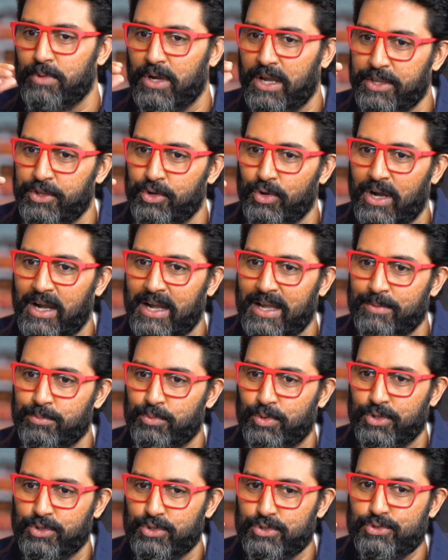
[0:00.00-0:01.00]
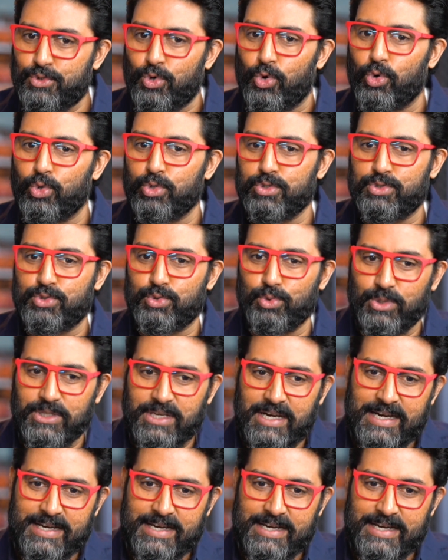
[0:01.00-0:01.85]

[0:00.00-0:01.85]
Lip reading: I'm one of those old school